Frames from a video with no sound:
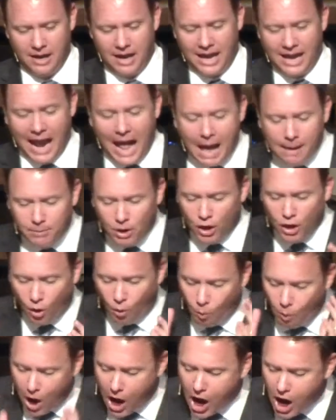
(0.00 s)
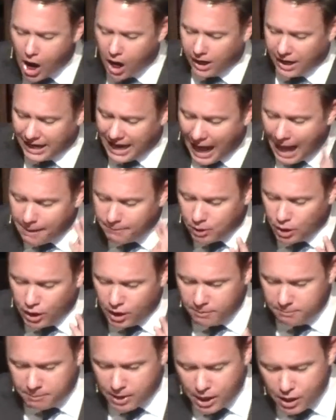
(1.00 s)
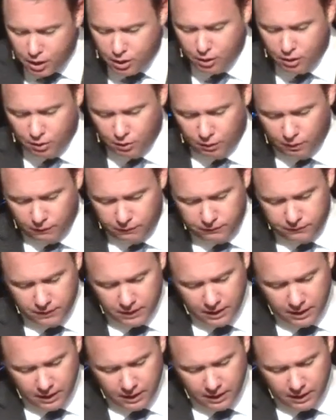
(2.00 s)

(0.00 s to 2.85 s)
And I'm going to work and I'm going to move.